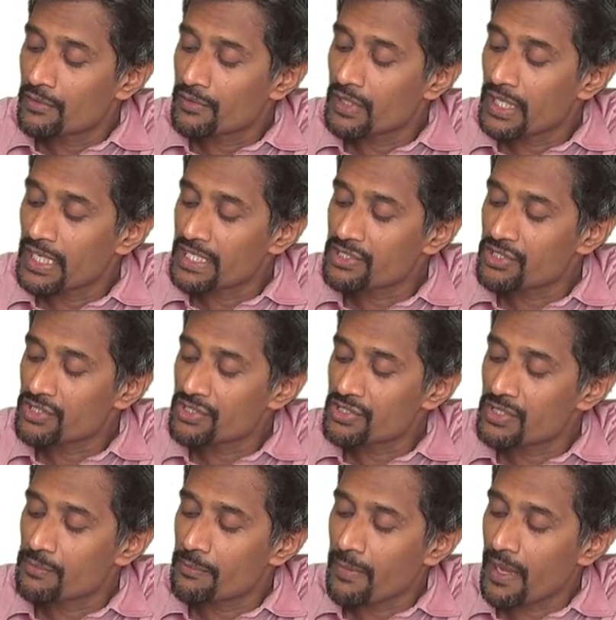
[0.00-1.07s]

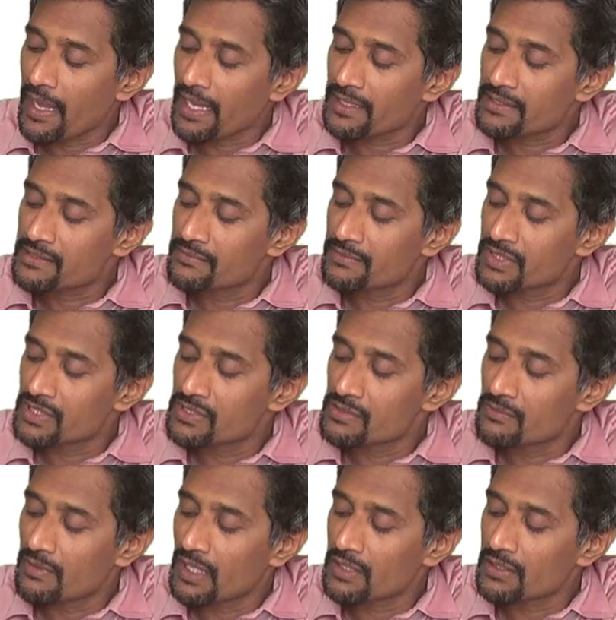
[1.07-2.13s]
relationship X which
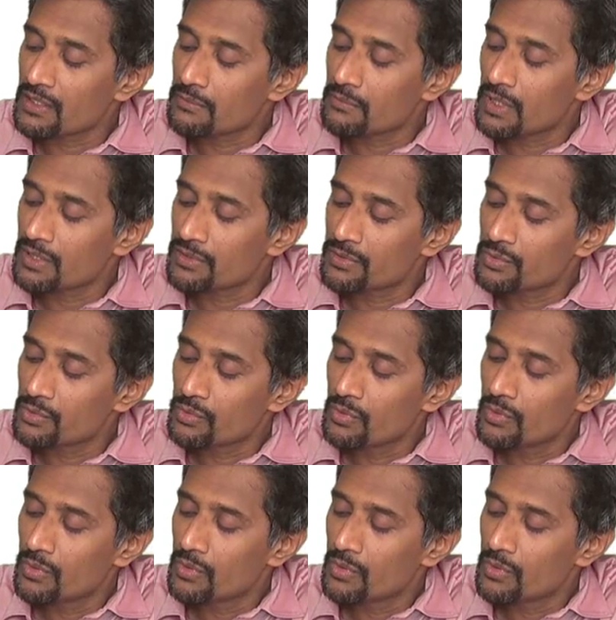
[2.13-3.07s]
is 1, 2,